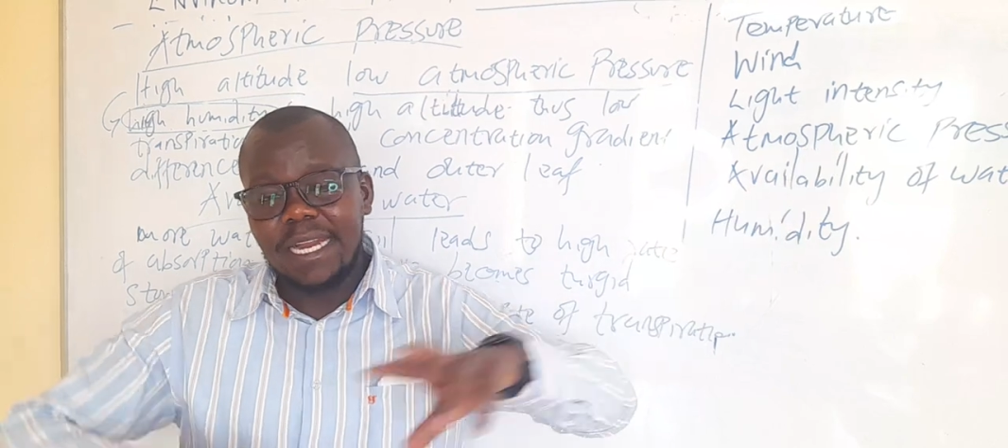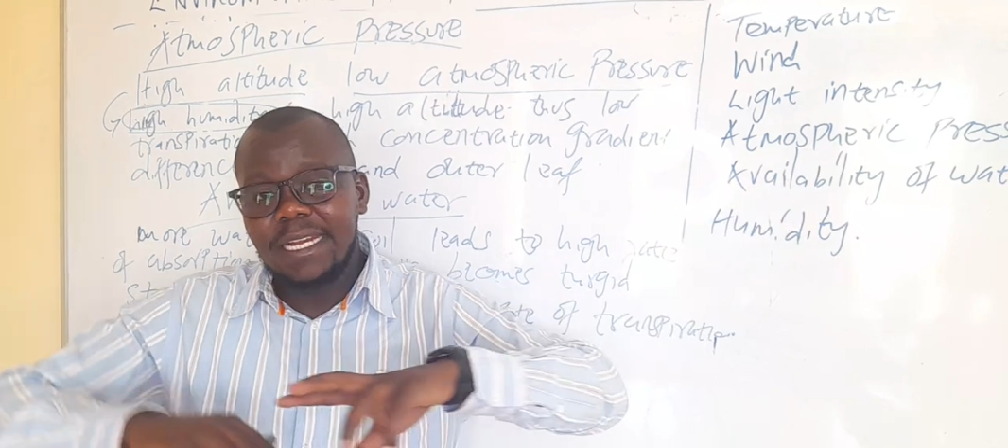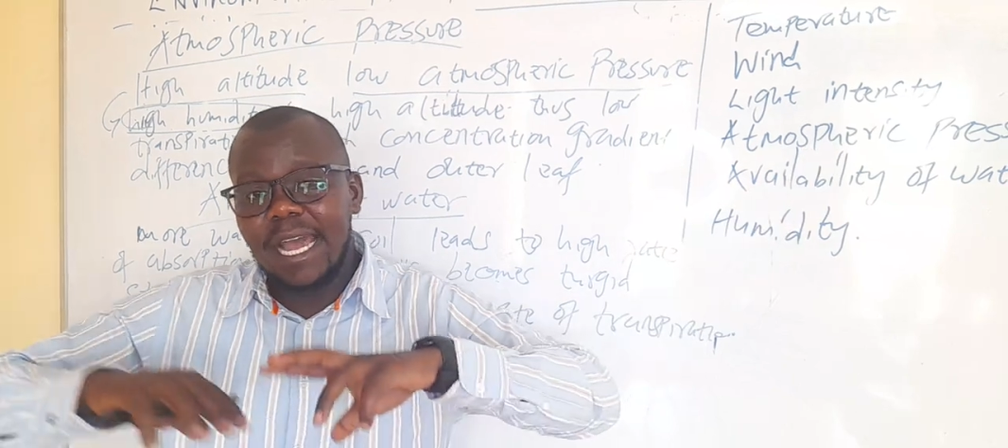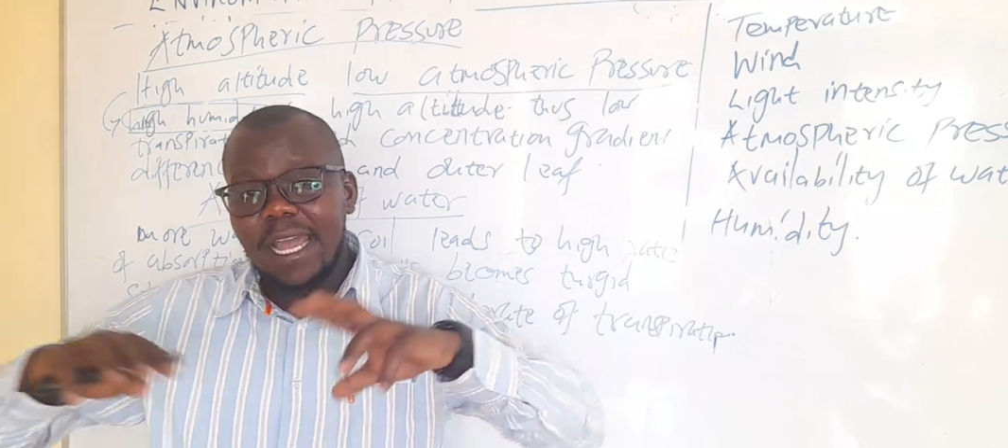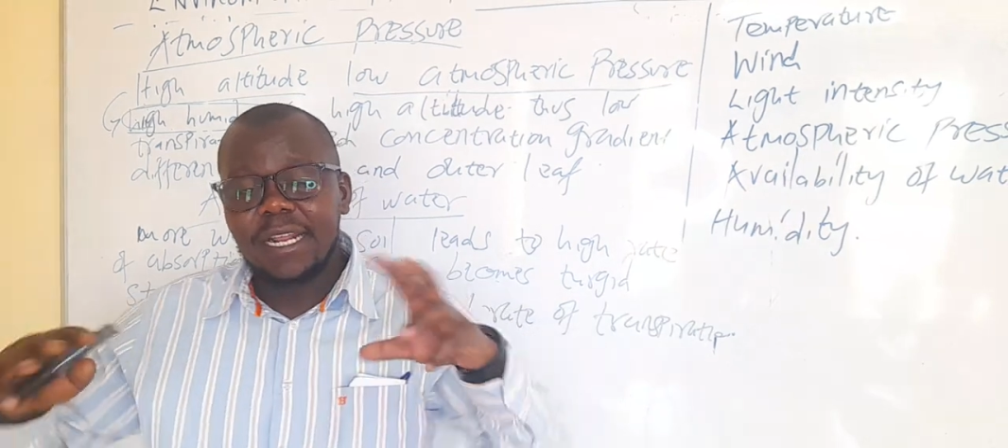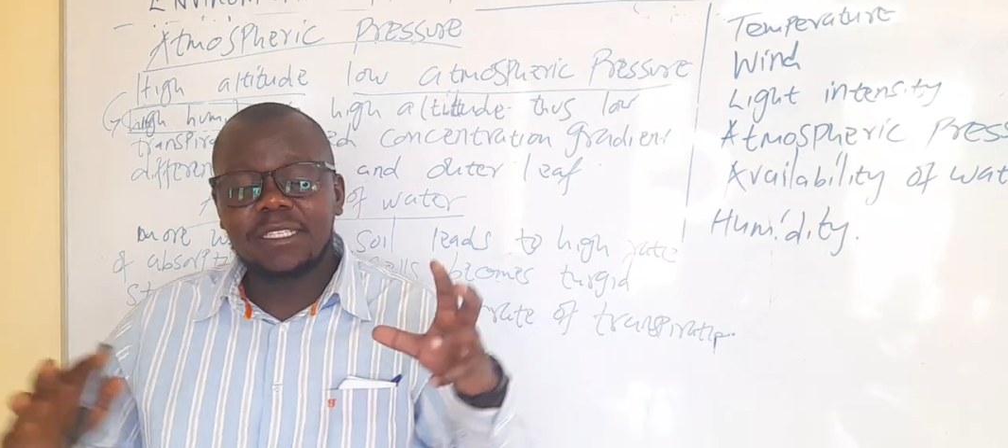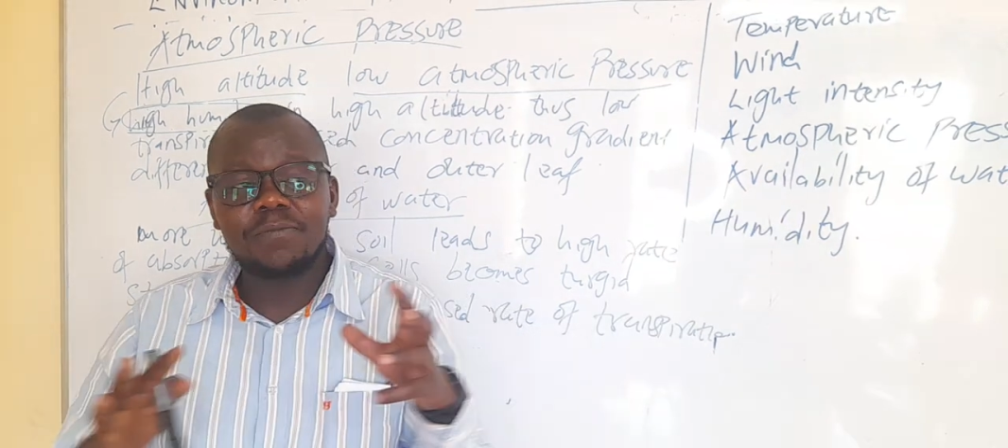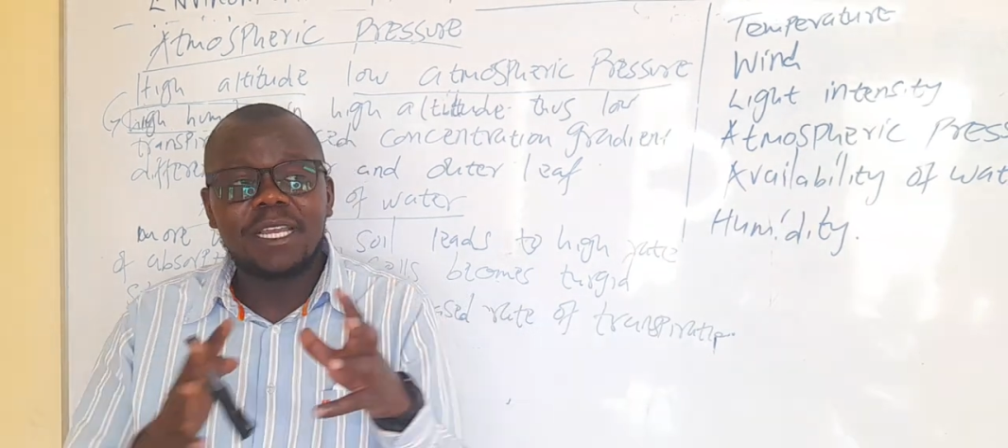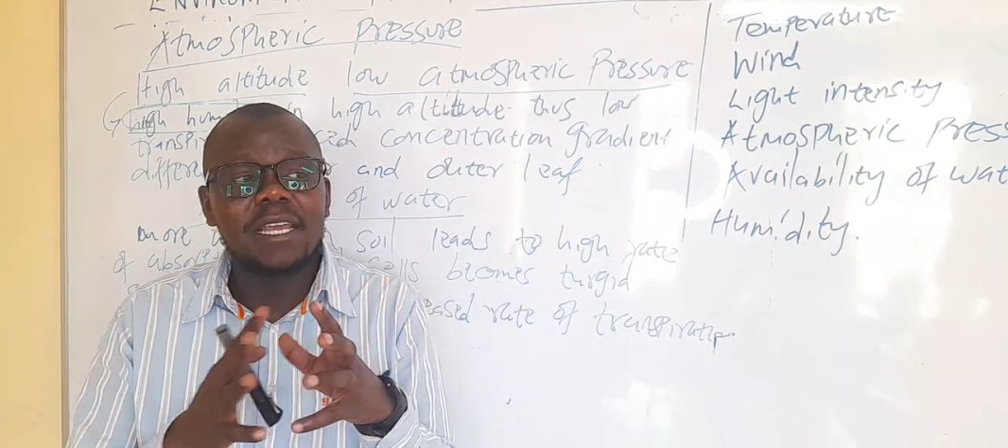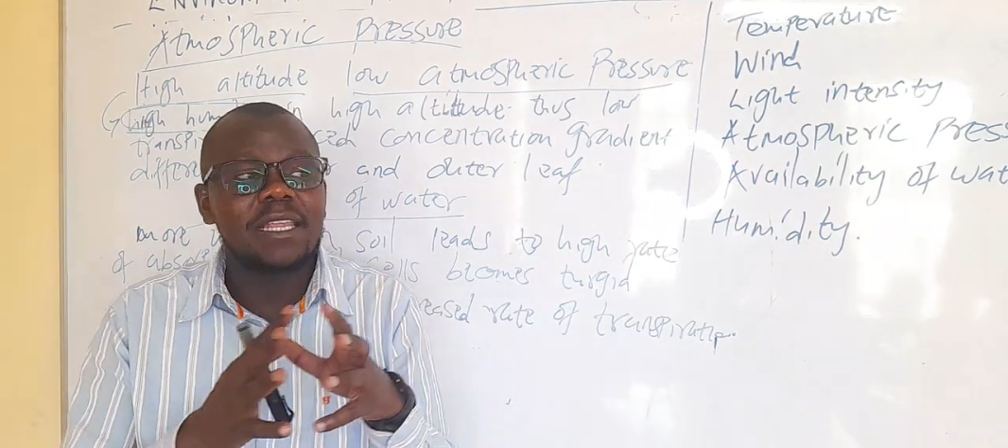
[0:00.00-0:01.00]
direct
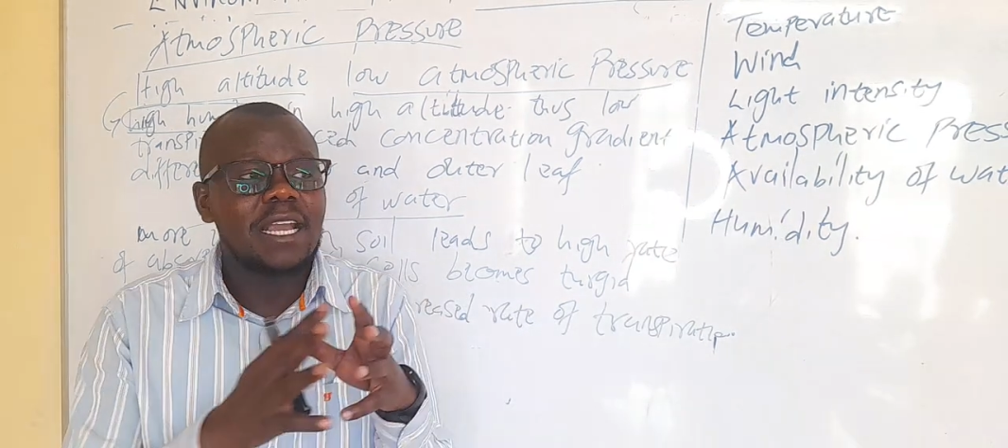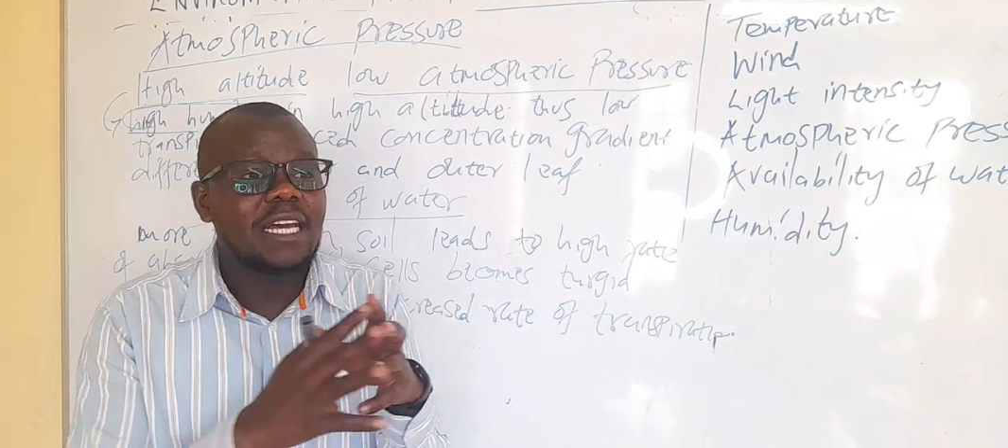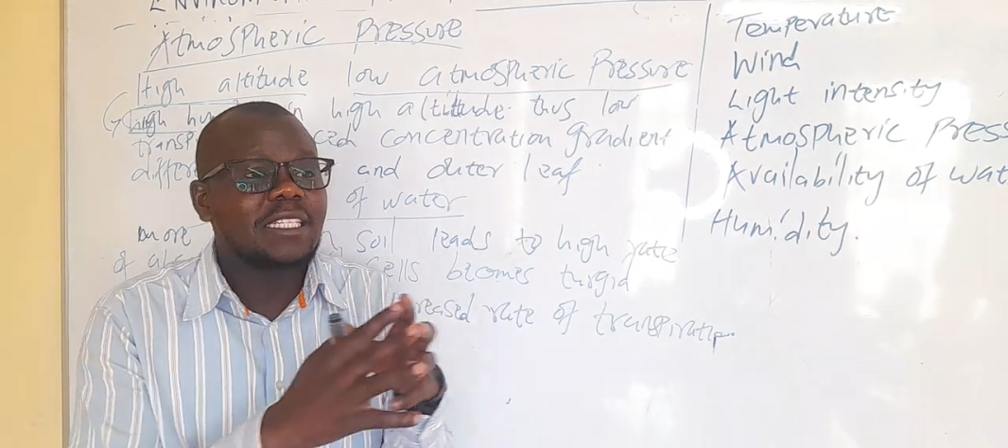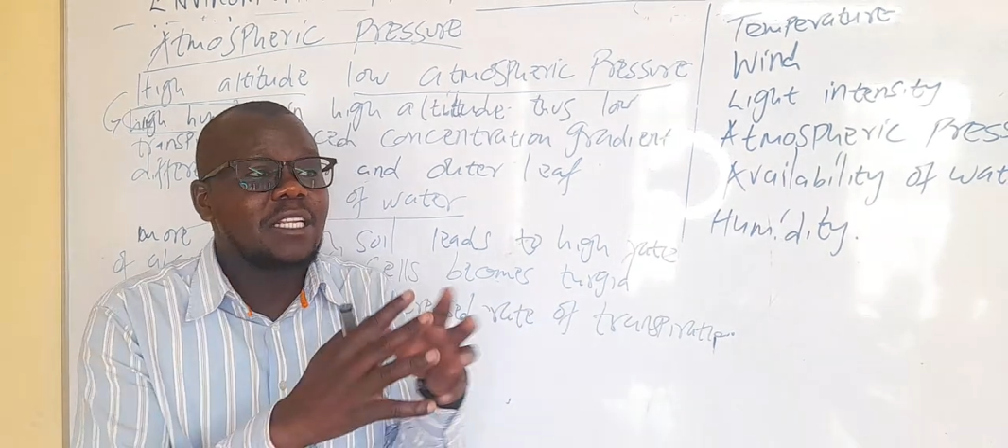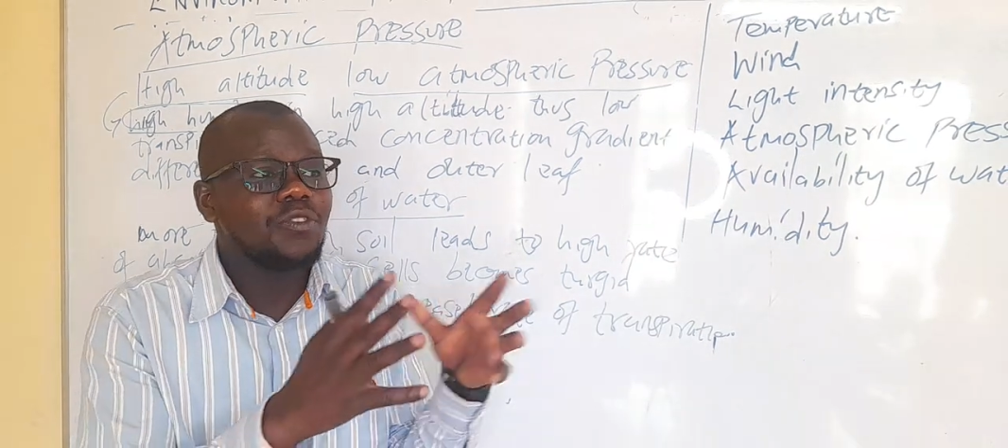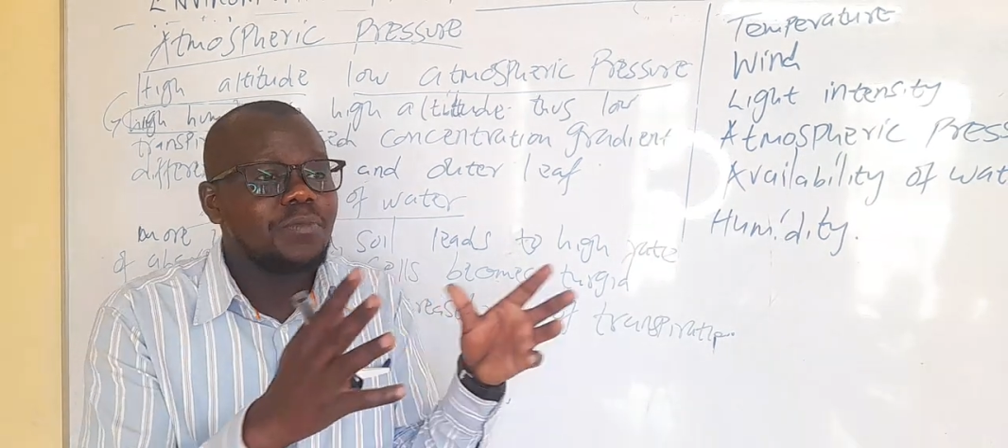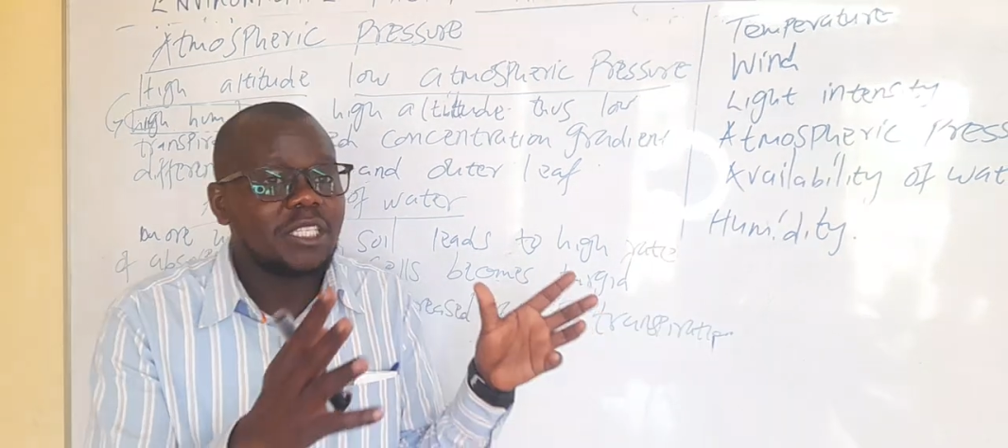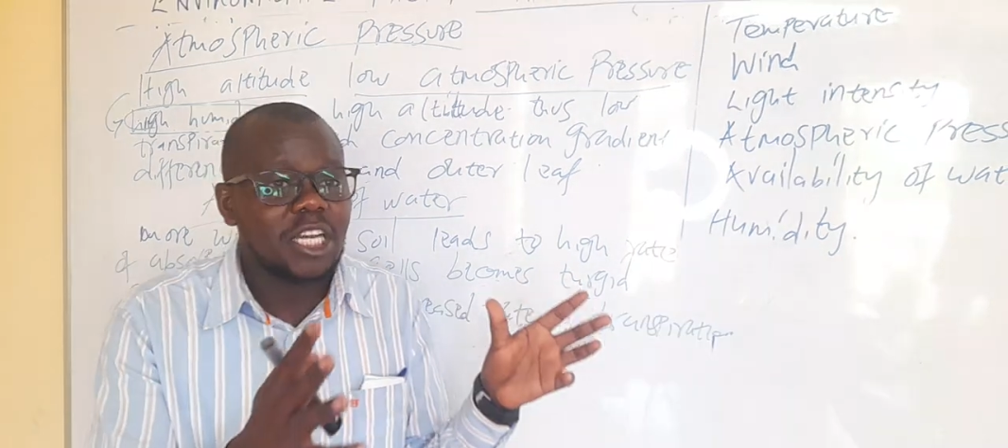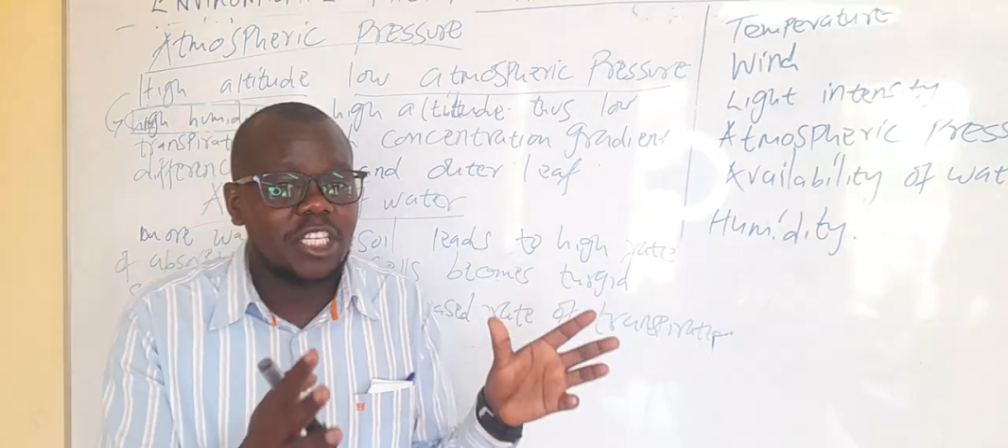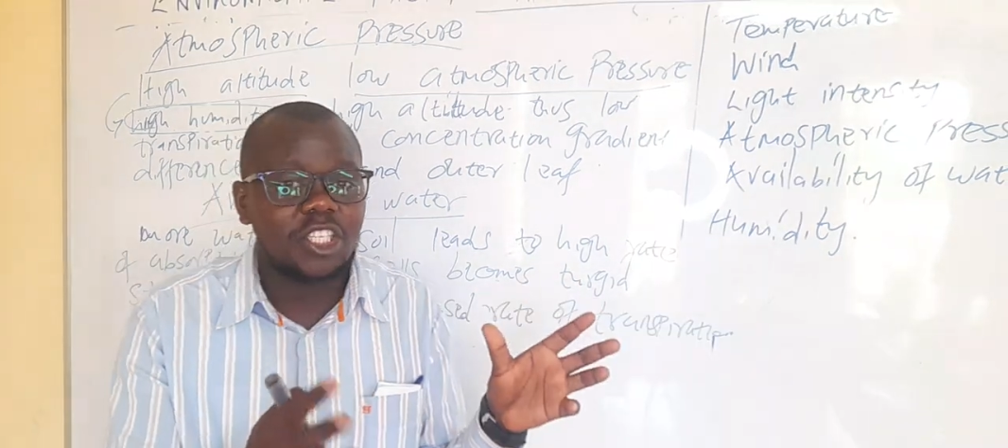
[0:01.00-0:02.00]
making the gut cell to be
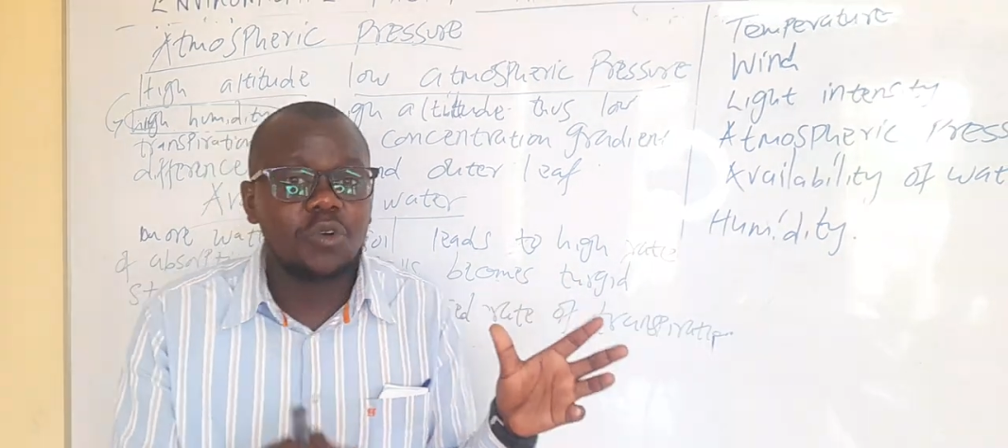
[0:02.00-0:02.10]
turgid,